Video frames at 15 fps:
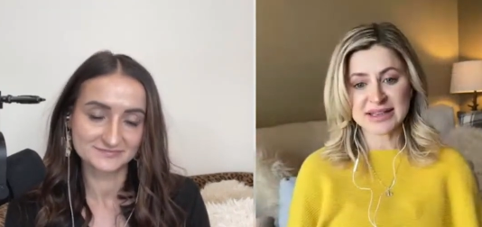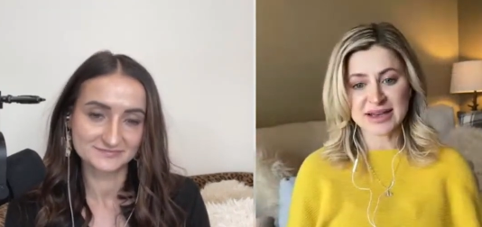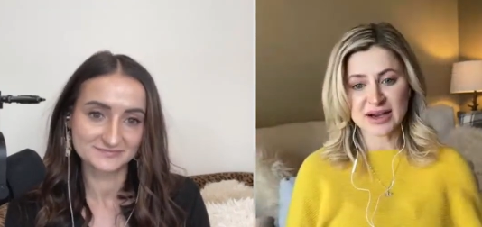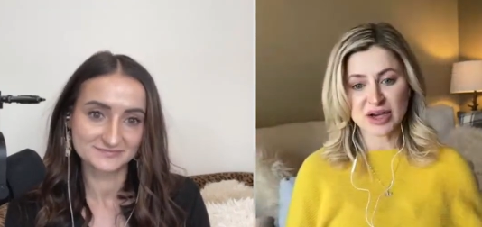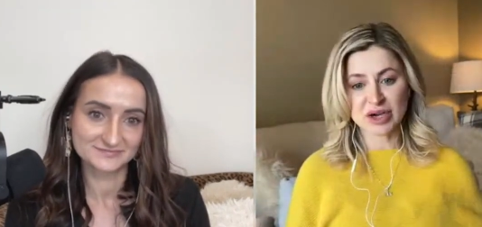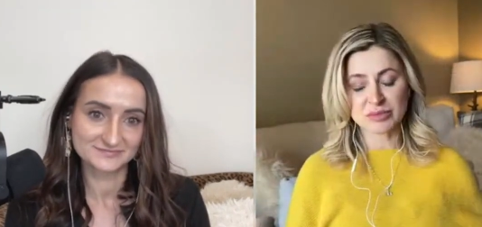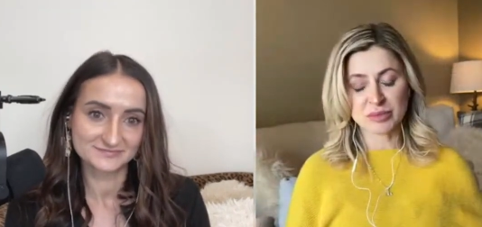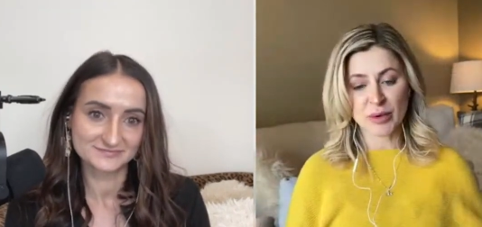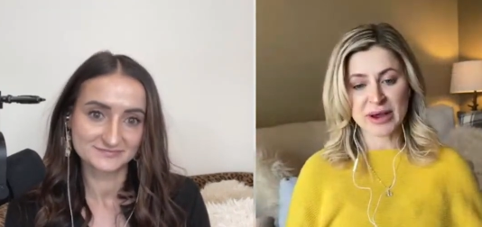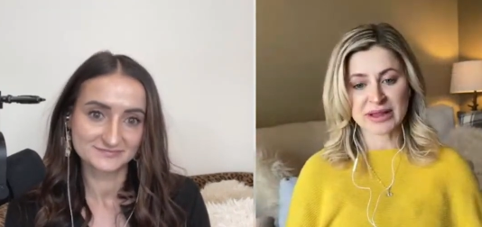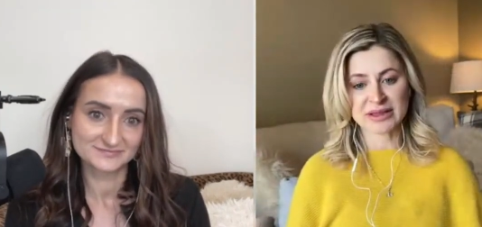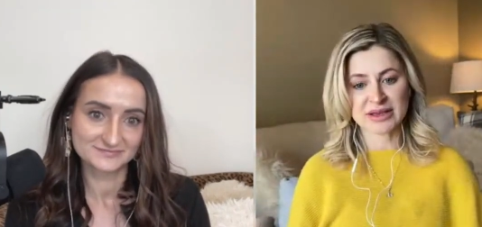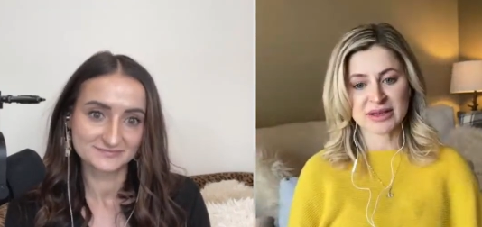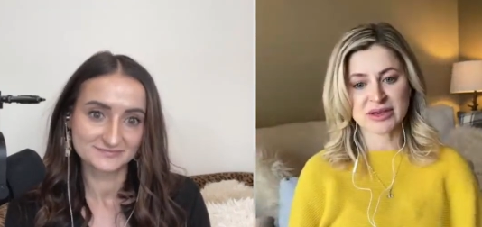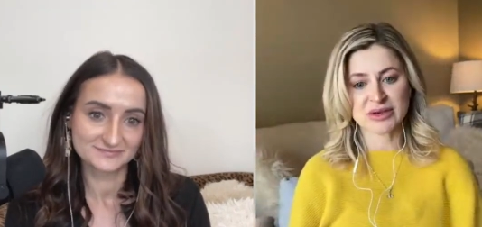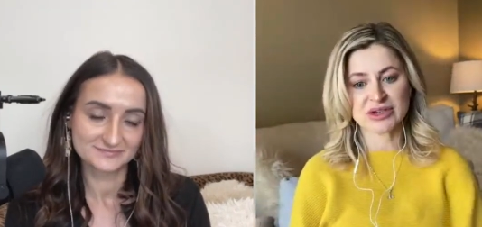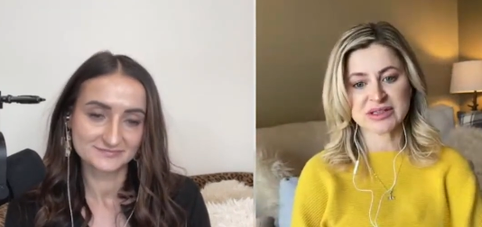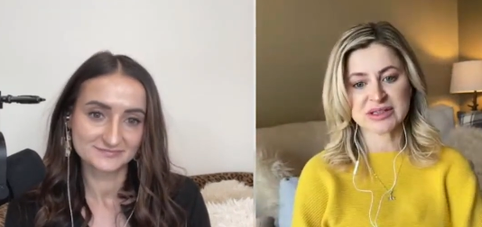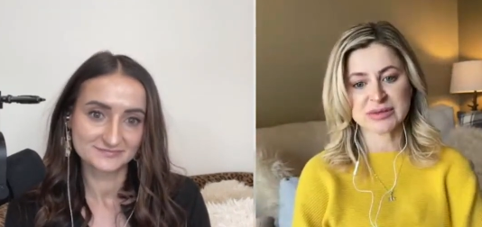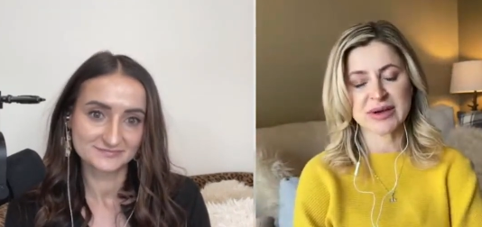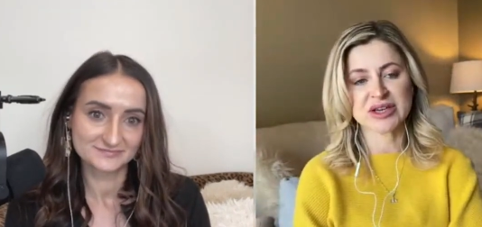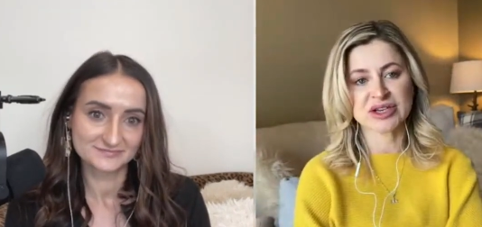Speaker 1: a good point that you just
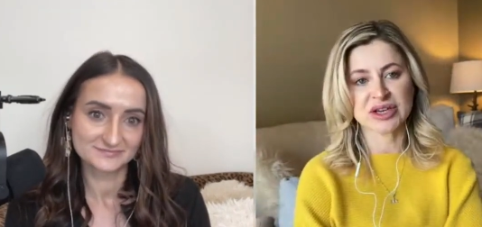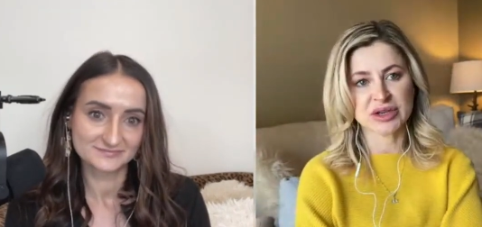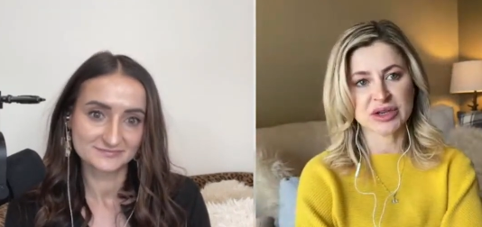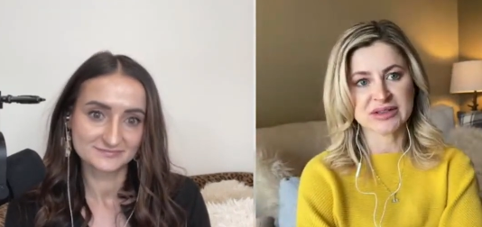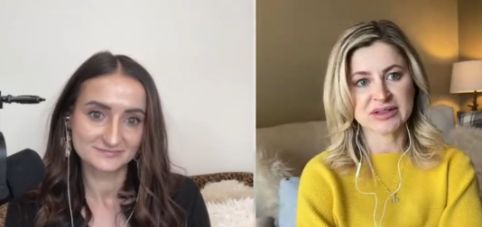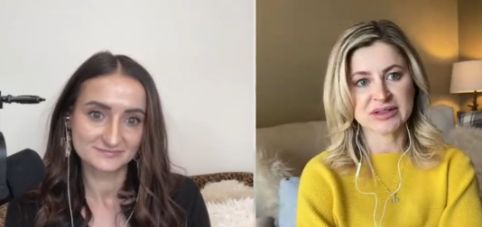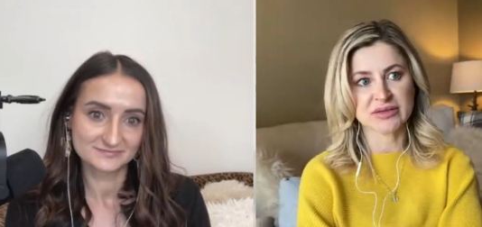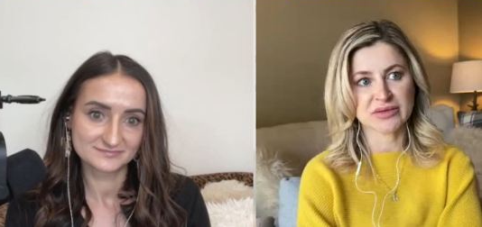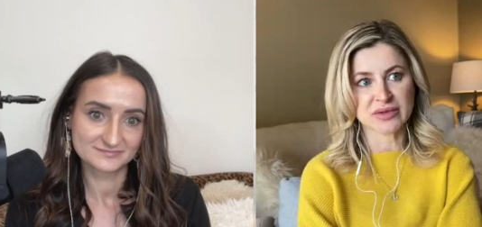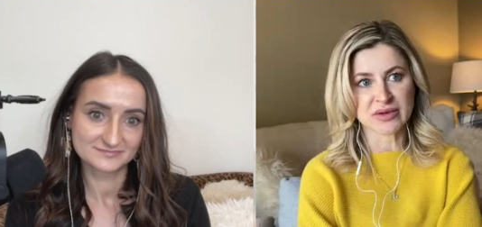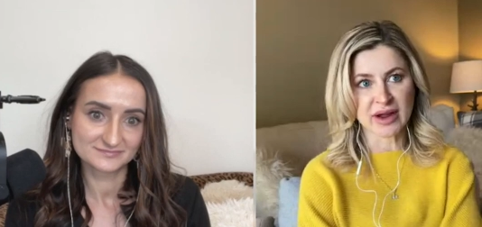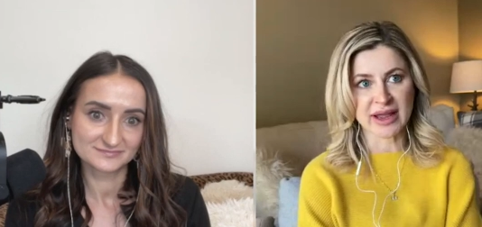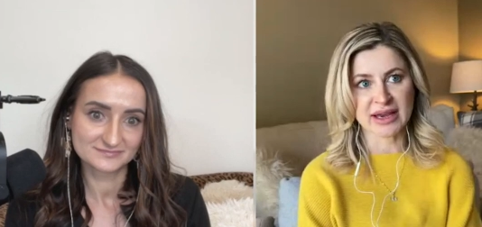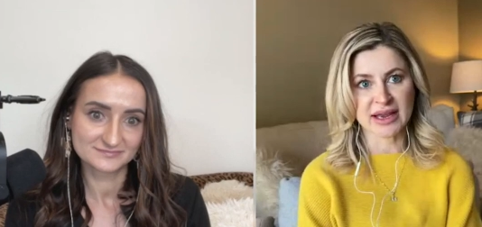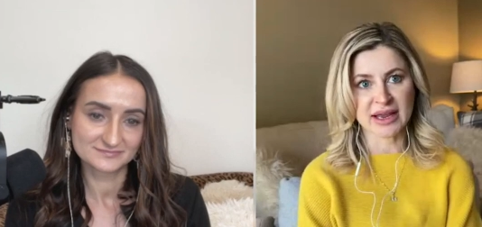mentioned. You said variety.